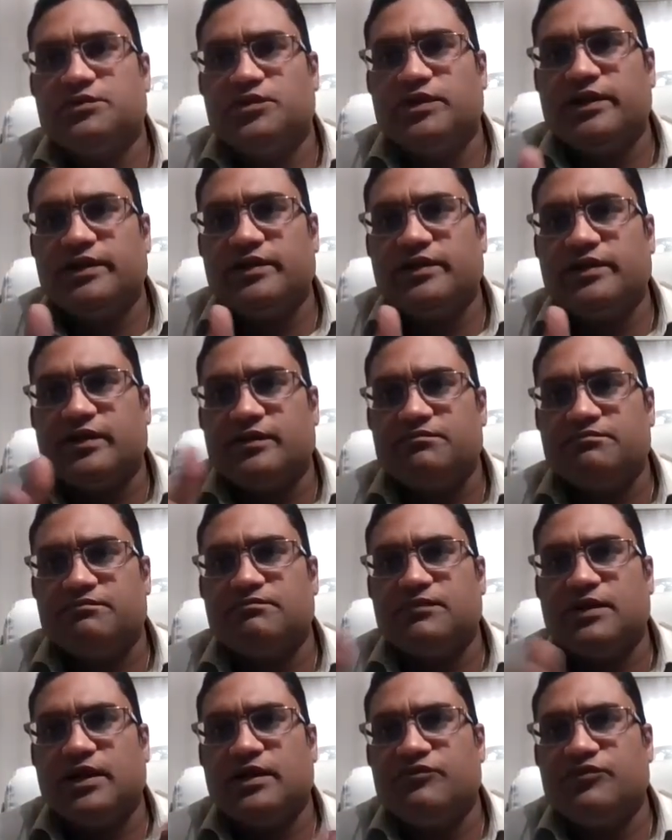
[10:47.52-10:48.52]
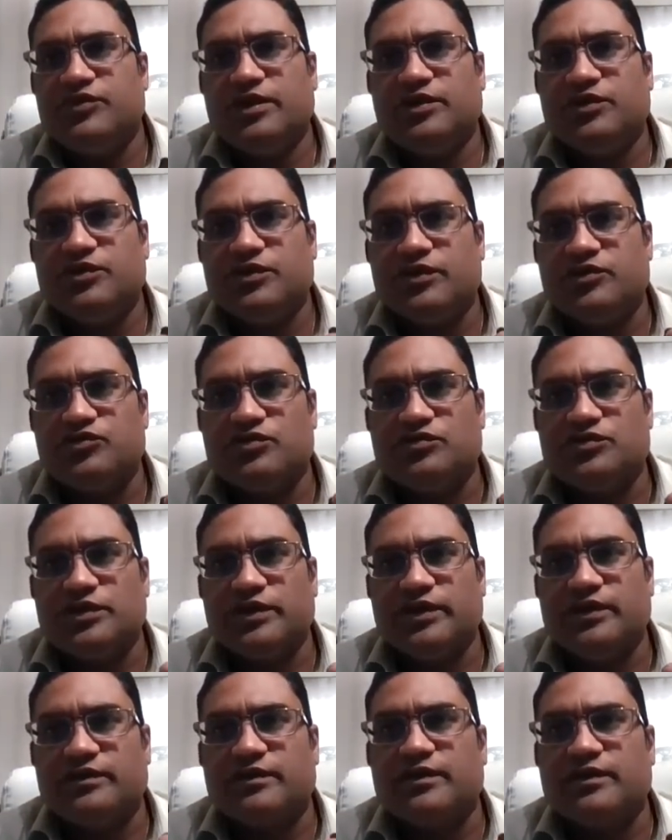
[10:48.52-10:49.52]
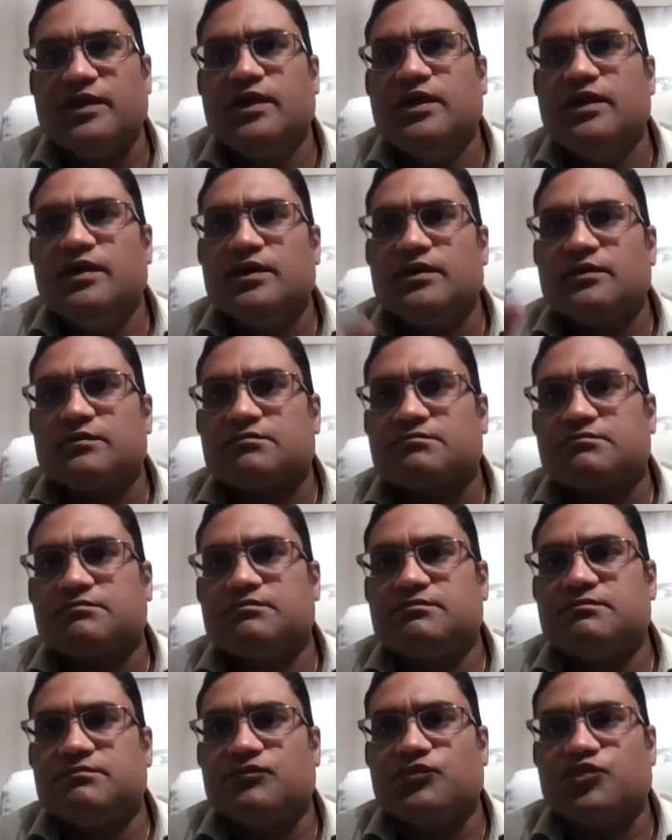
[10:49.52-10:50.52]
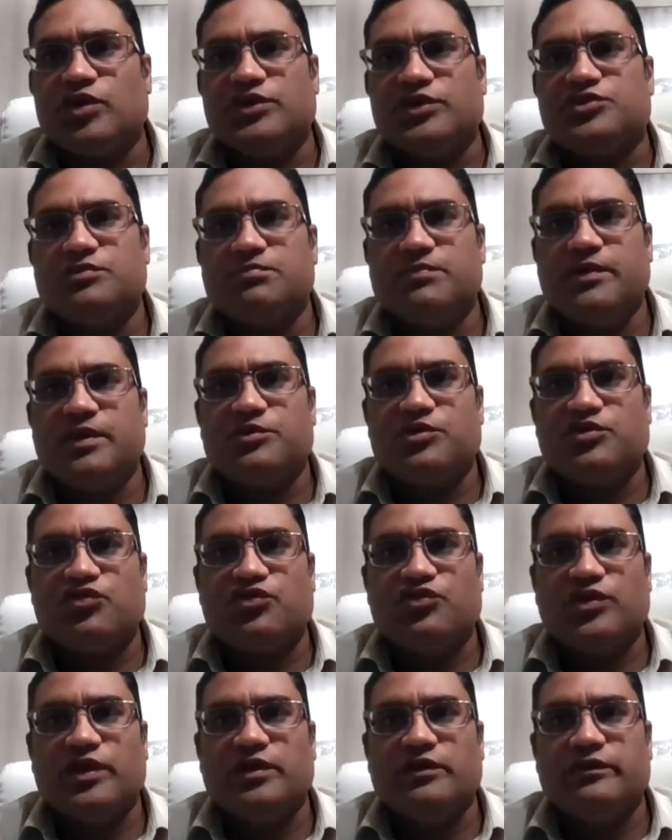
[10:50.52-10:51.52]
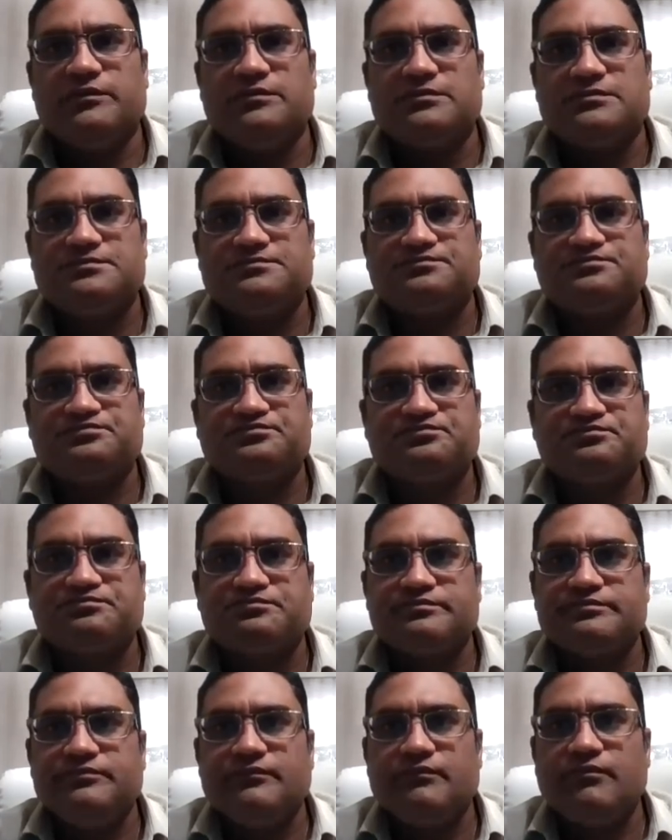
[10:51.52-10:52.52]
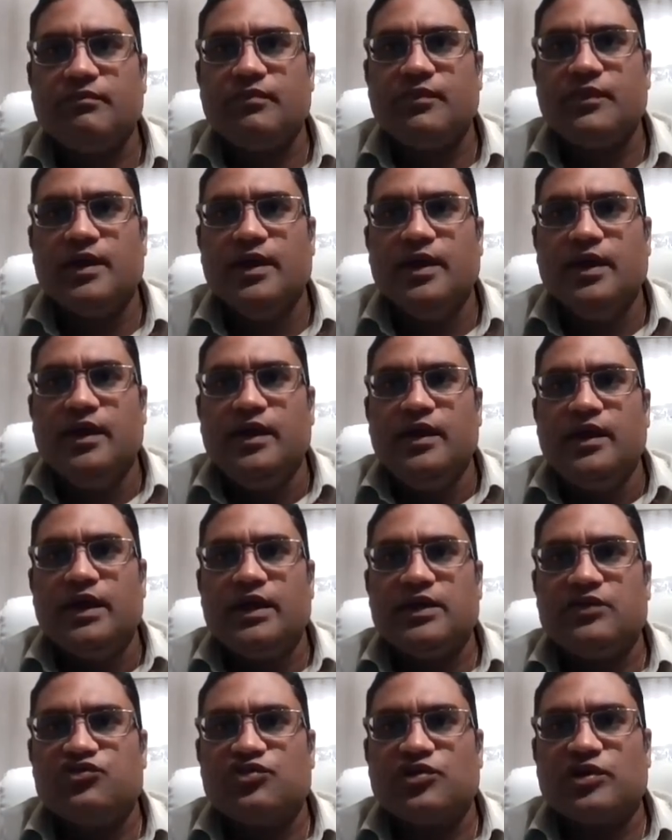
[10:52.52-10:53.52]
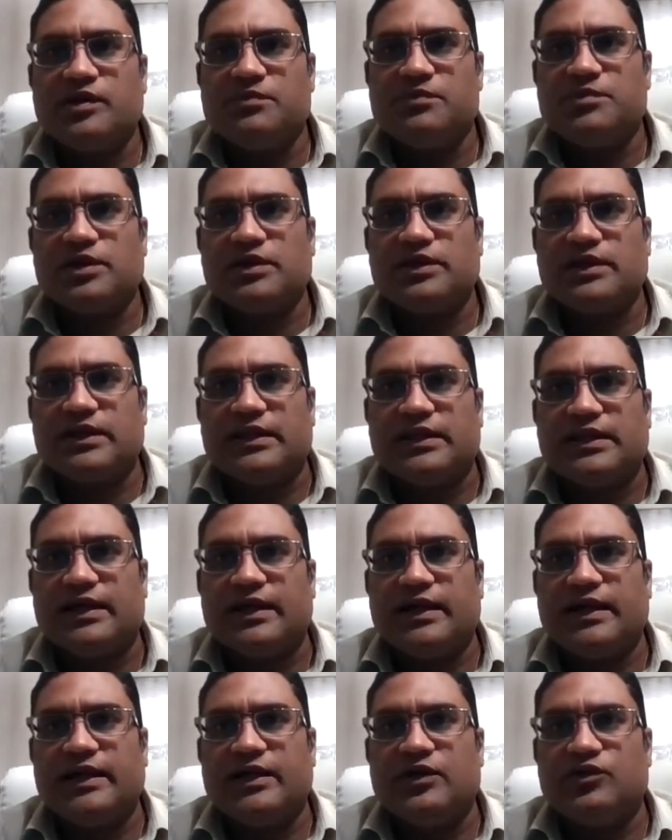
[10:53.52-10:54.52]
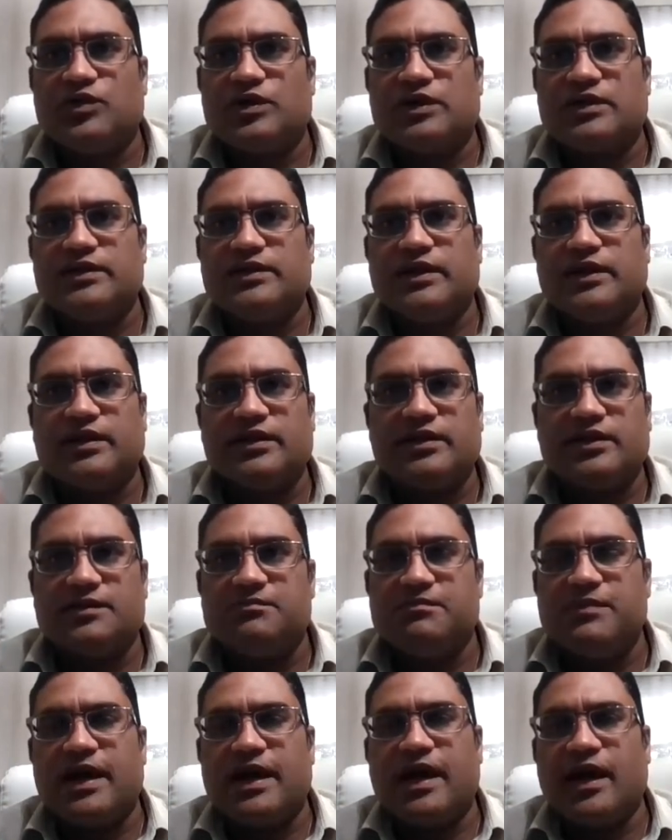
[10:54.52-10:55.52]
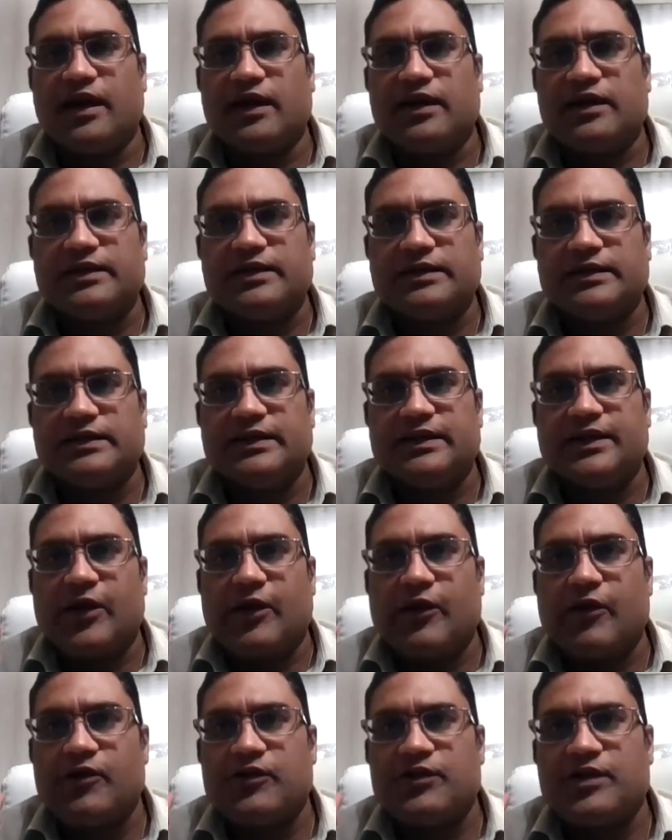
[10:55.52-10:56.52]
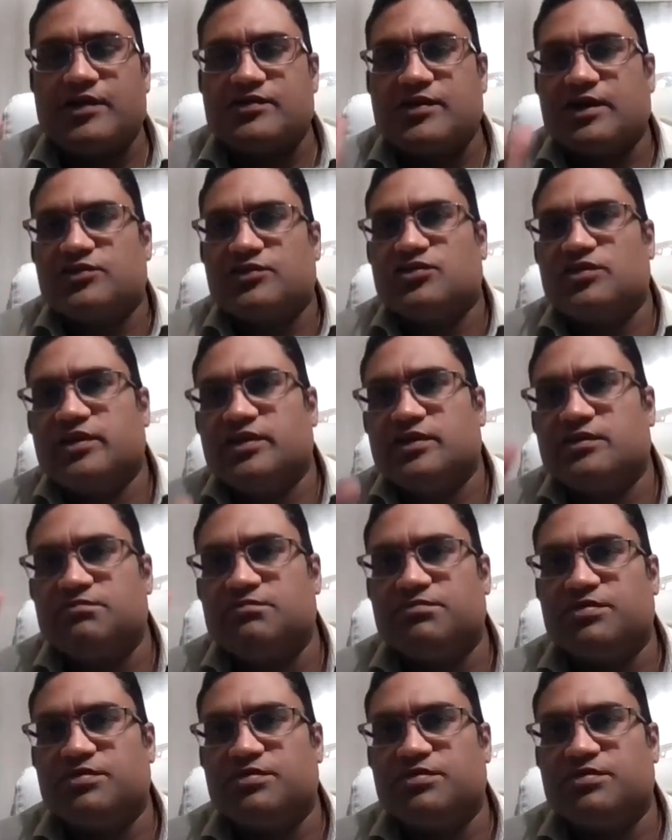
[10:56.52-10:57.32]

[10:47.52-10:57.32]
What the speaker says: the way my video is over here. So I should be able to see you. And sorry about the light over there in the back. That's actually the